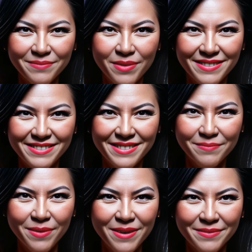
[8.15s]
With a
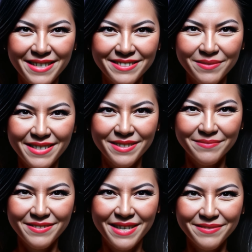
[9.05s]
simple investment of
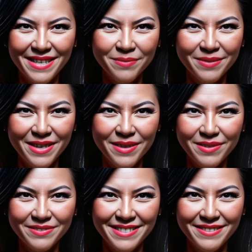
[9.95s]

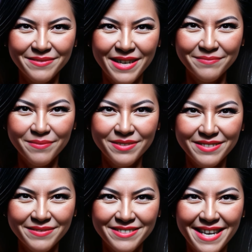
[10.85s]
$500 and five books
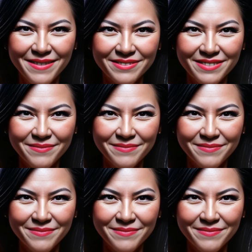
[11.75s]
of stamps,